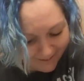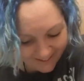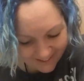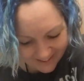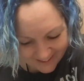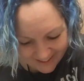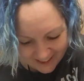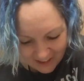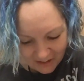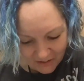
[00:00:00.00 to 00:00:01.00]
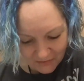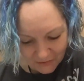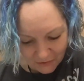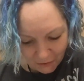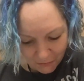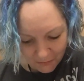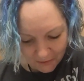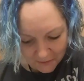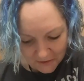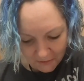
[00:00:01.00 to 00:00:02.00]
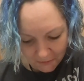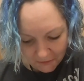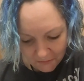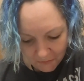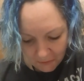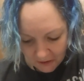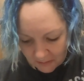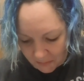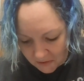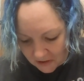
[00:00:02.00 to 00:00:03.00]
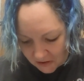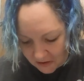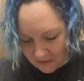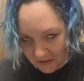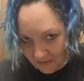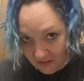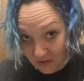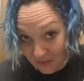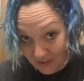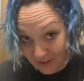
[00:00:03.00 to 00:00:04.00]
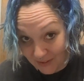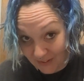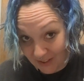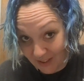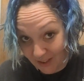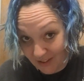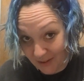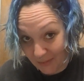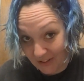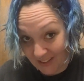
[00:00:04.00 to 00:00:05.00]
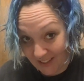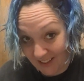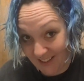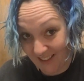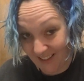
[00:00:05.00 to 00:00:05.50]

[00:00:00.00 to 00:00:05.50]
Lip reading: if you told me when I was going in for my operation I would even do this video, I'd be like,